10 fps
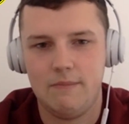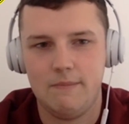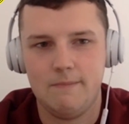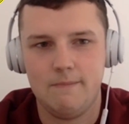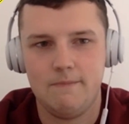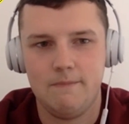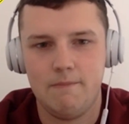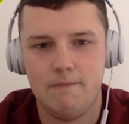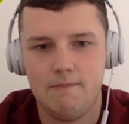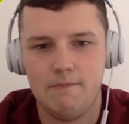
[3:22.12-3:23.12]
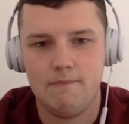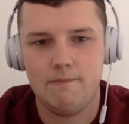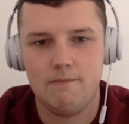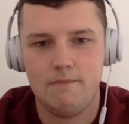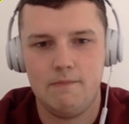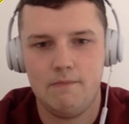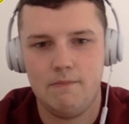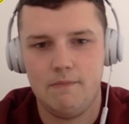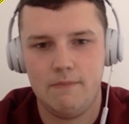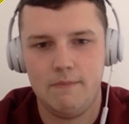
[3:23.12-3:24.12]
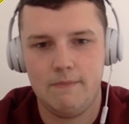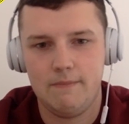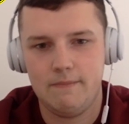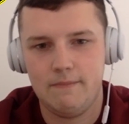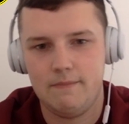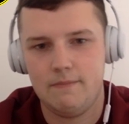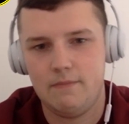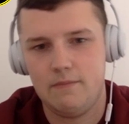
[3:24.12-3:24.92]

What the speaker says: (not speaking)